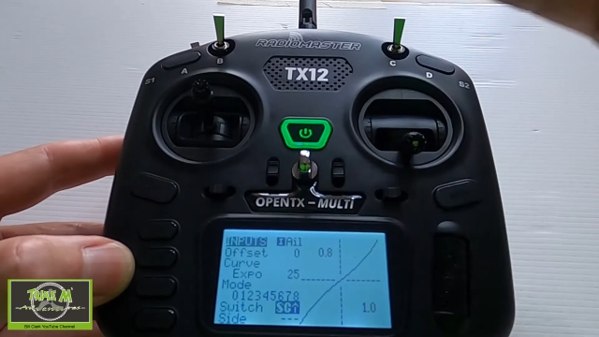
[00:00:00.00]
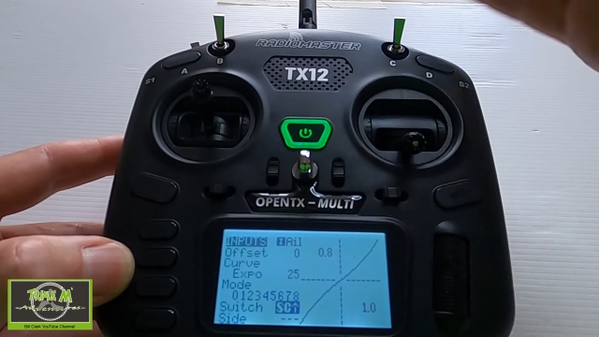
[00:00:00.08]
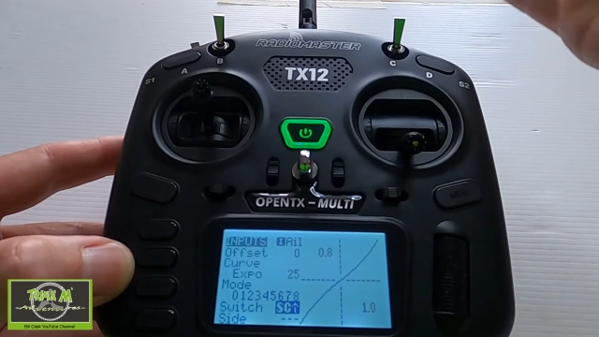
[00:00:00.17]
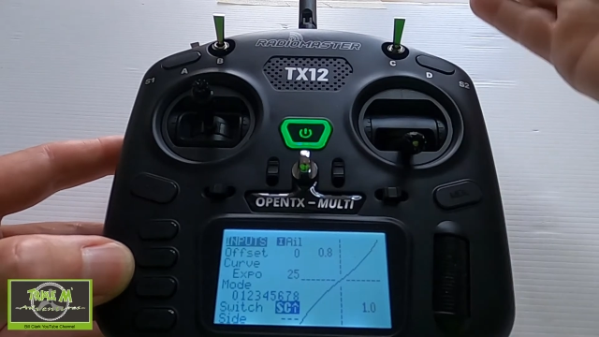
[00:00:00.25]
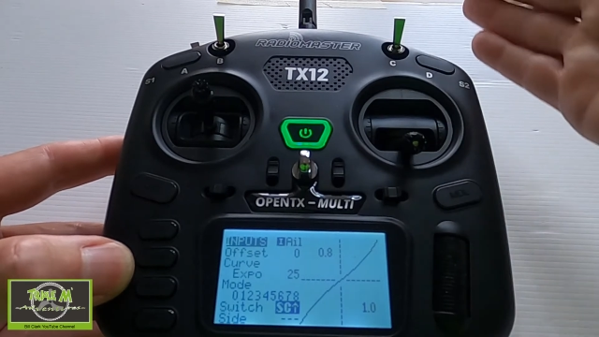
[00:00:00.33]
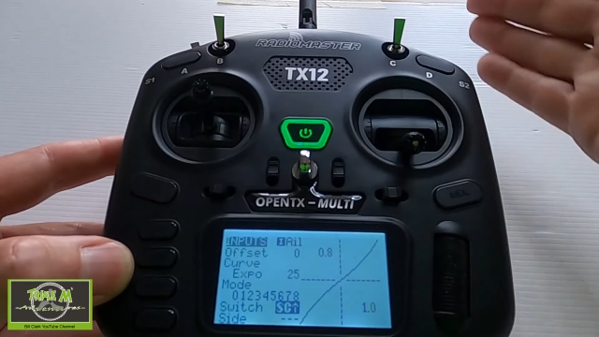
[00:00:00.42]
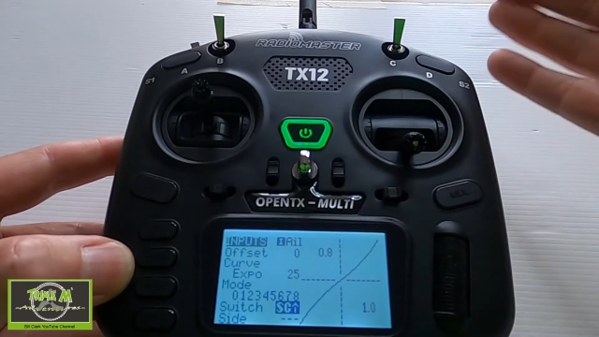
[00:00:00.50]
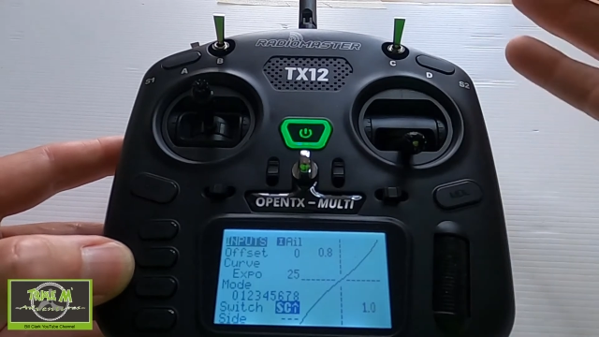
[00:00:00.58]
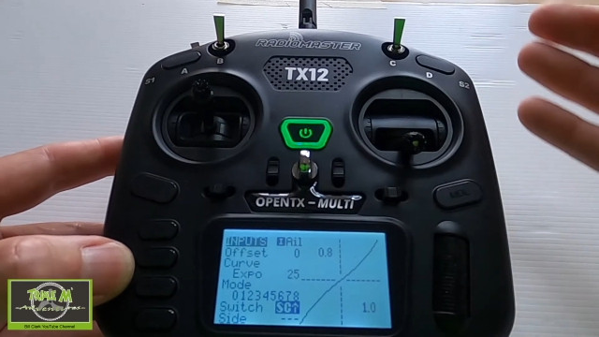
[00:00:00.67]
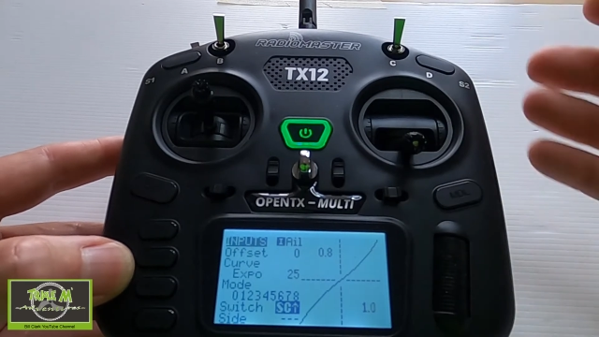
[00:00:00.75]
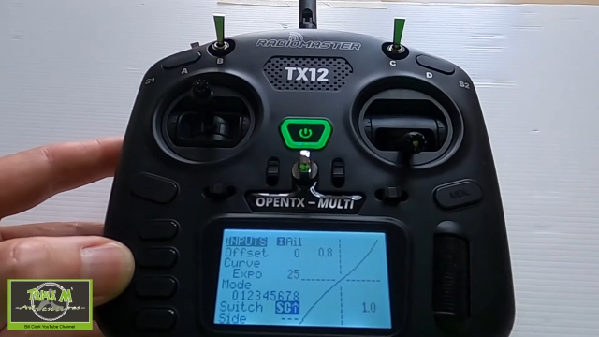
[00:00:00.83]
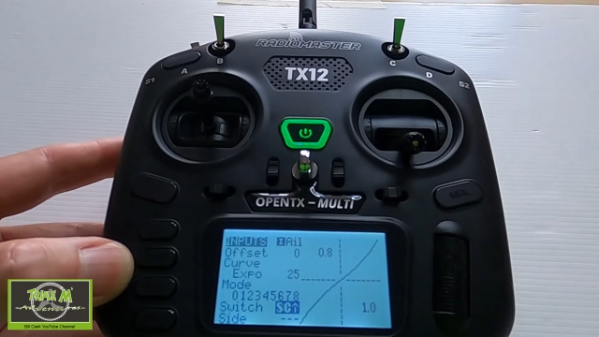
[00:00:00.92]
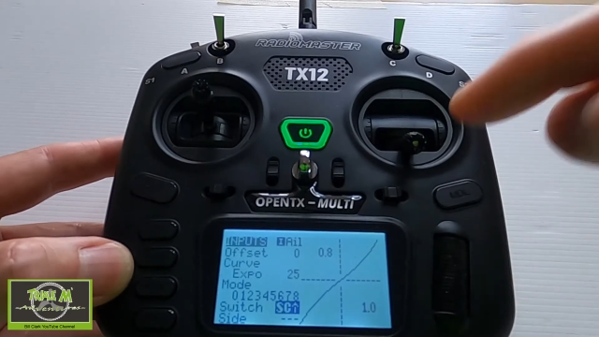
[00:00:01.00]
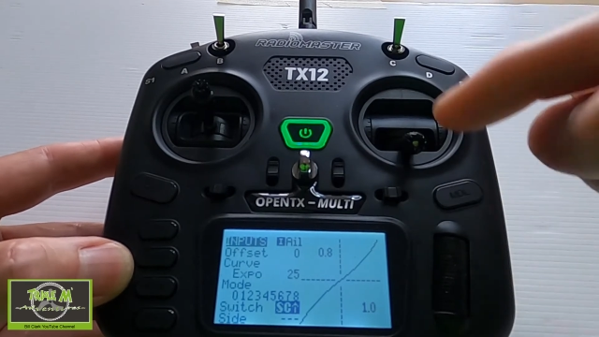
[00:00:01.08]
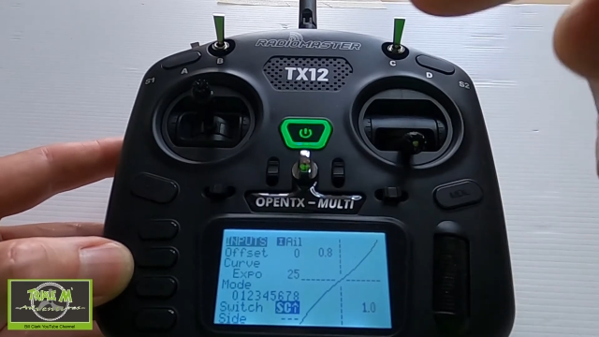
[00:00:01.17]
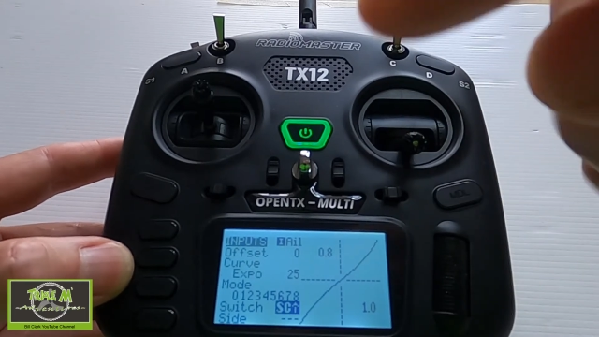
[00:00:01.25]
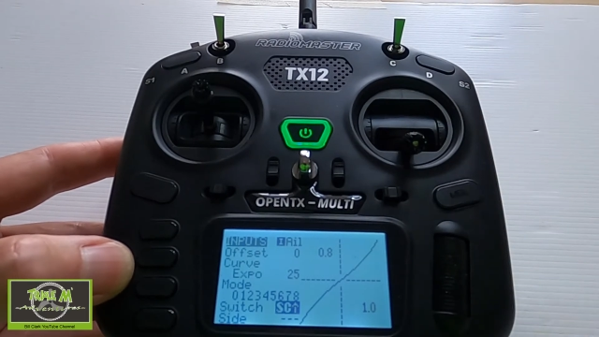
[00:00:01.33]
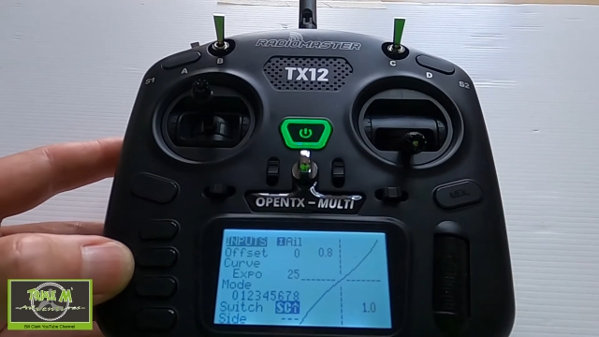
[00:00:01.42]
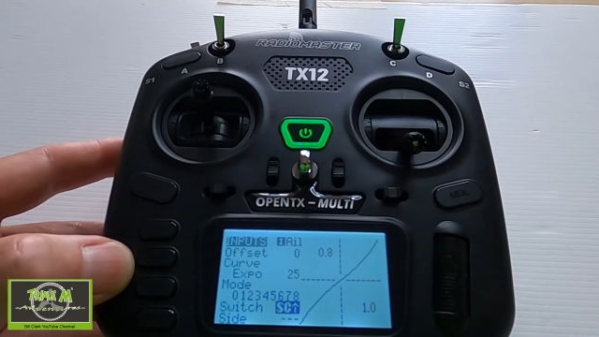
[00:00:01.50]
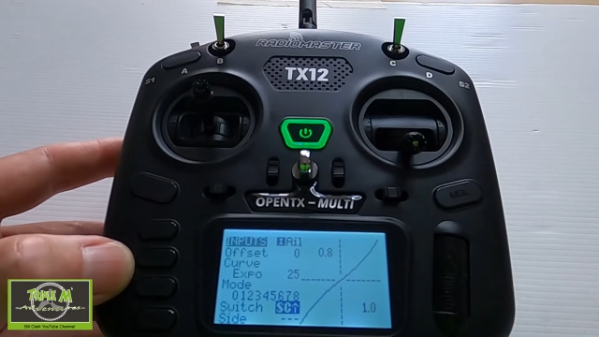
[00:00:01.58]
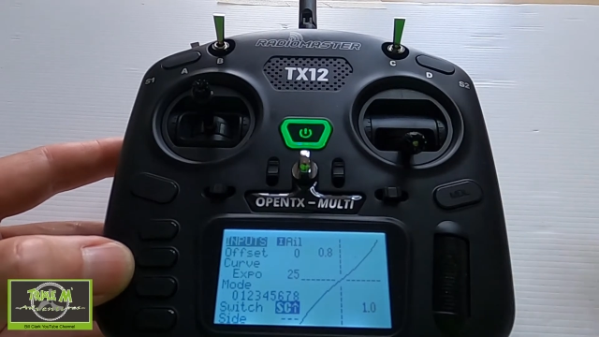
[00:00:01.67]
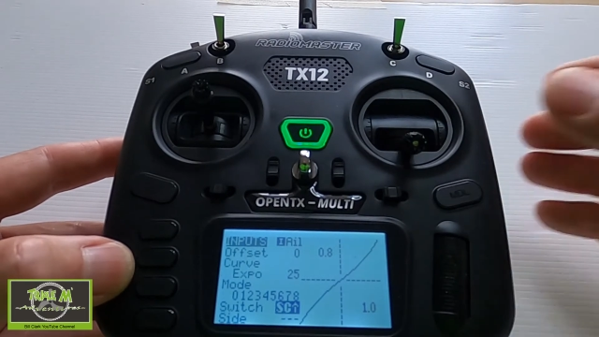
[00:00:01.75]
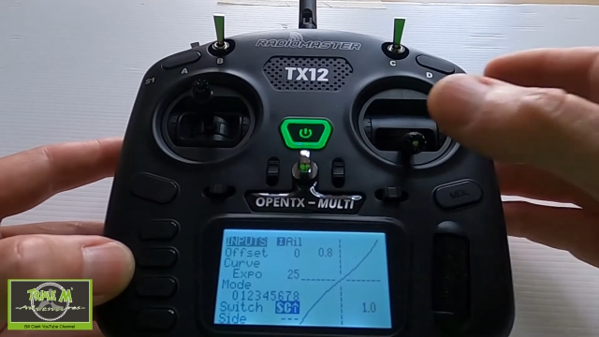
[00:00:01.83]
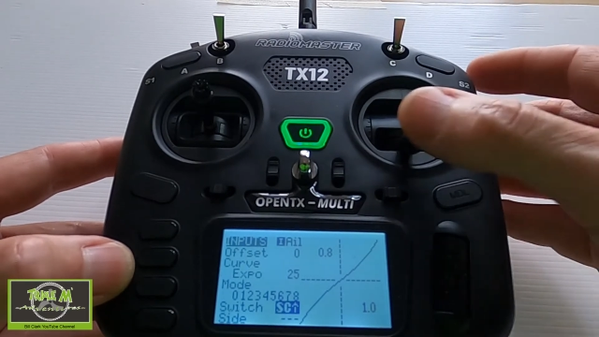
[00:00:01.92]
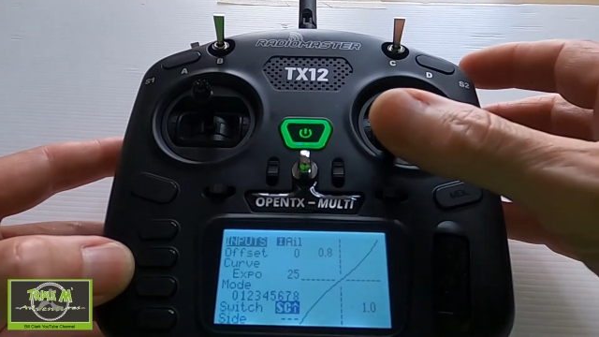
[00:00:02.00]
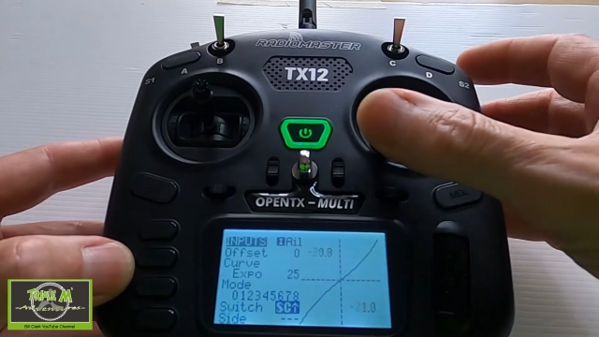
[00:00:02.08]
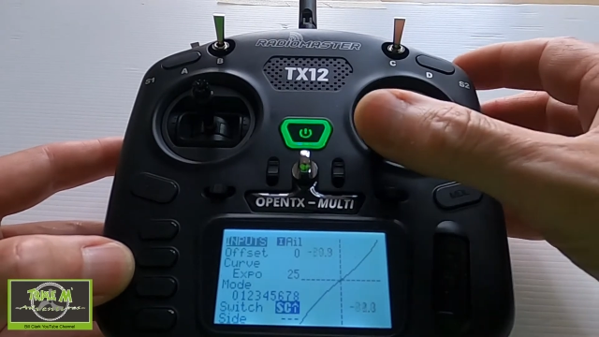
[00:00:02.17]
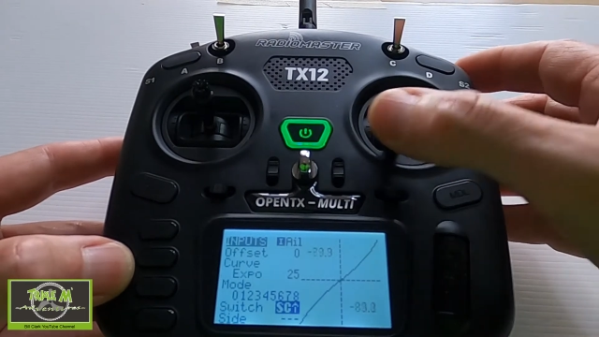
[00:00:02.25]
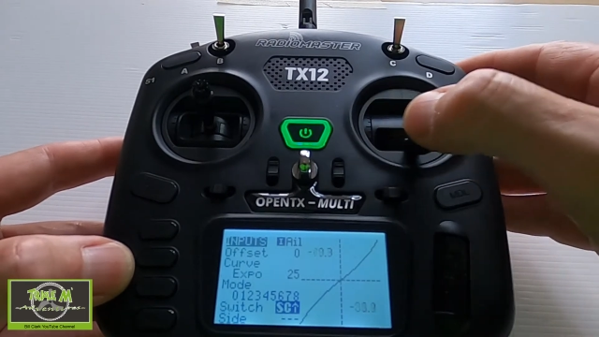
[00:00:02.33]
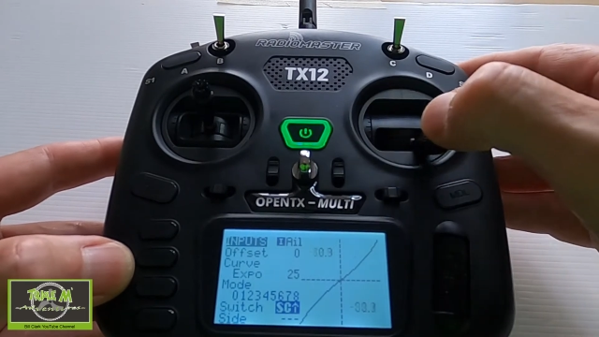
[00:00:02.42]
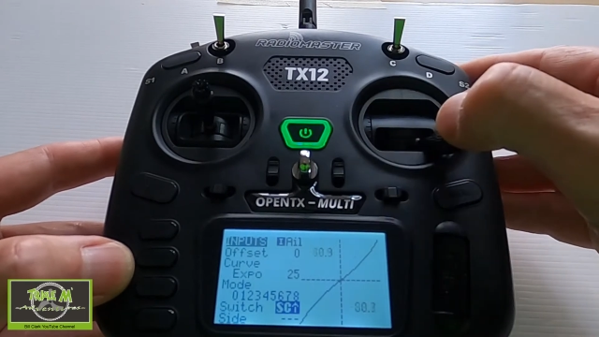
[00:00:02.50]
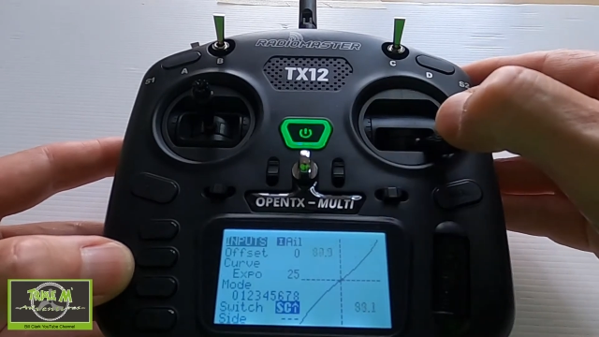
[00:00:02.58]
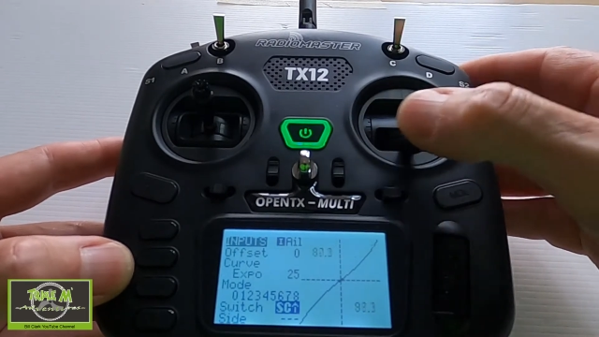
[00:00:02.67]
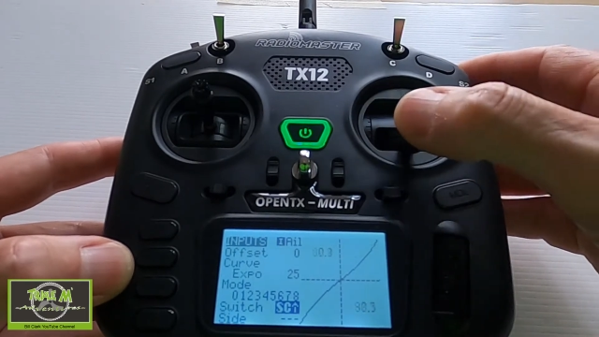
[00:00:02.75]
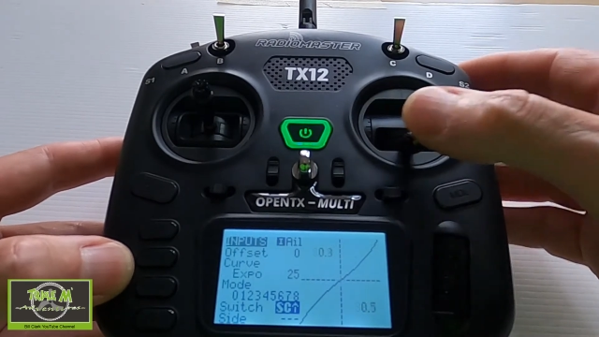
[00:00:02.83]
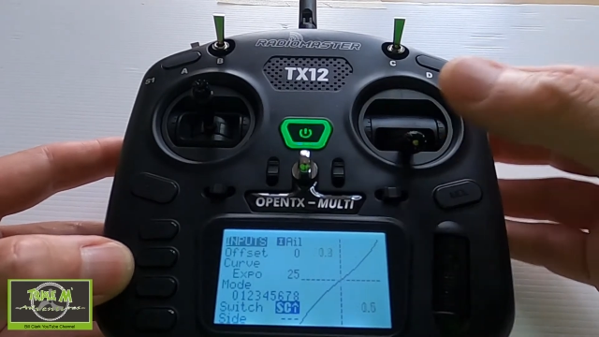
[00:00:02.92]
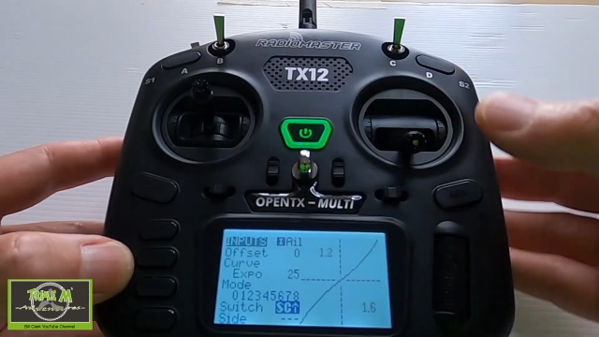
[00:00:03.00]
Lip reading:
Nobody's mouth can be seen.